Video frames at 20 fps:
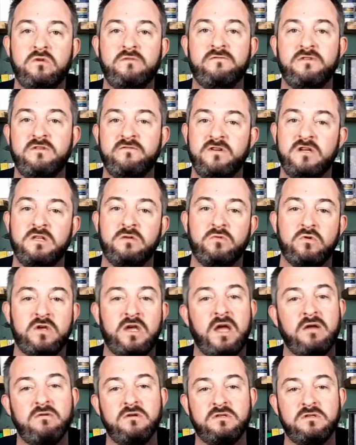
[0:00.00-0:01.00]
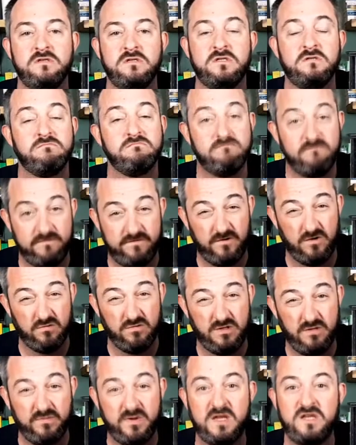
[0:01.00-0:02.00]
the available characters, 4 in
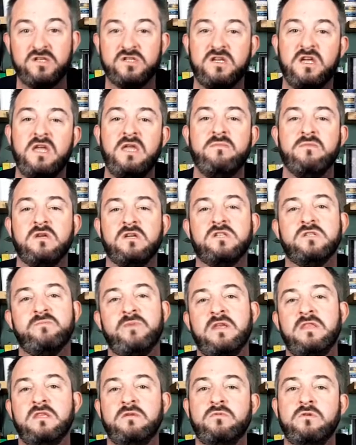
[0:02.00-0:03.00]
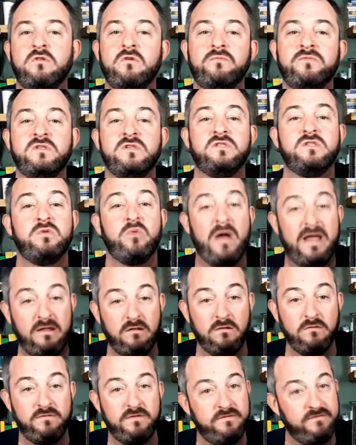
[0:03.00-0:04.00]
the base game, expandable up to
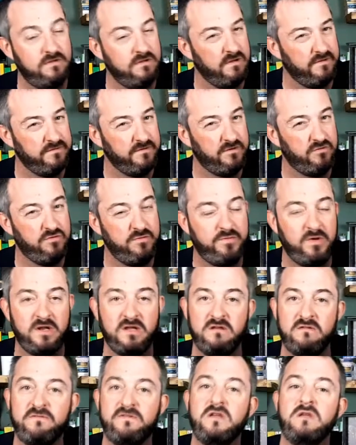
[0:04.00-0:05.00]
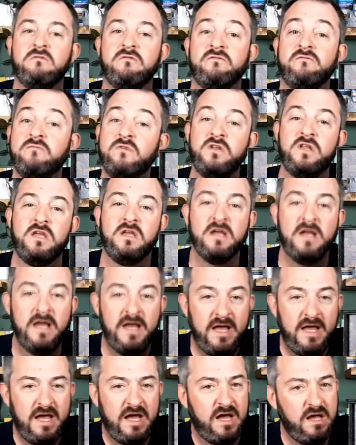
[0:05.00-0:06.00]
12 if you have a crippling fear of money,
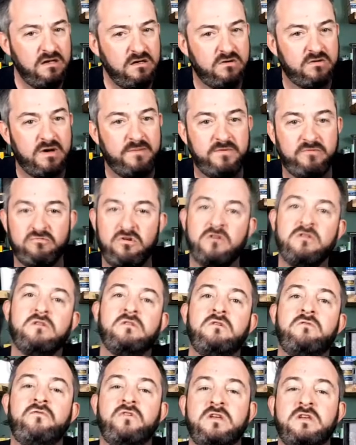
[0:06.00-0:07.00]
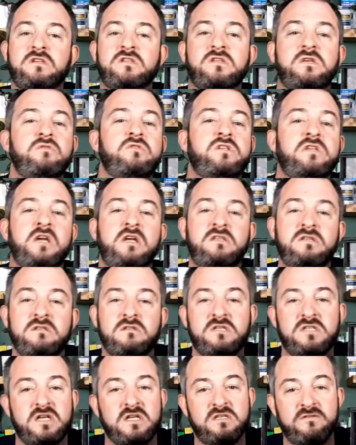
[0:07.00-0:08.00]
and grab the rather lovely associated
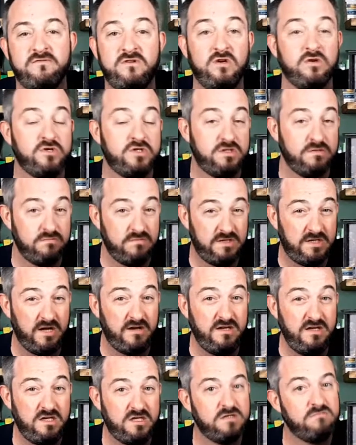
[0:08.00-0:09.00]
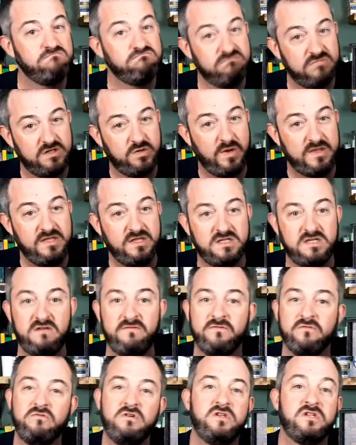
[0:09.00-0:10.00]
set of custom dice, 20
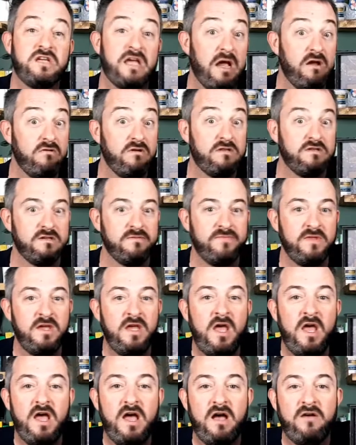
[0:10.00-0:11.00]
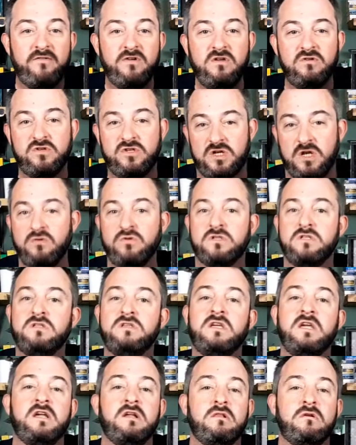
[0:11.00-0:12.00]
for each character, for your chosen
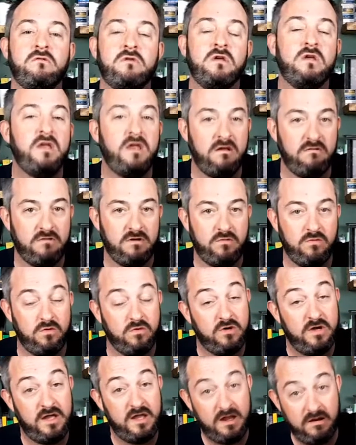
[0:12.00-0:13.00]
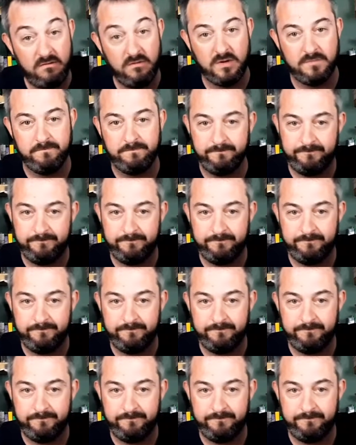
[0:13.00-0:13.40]
gearlock hero or heroine.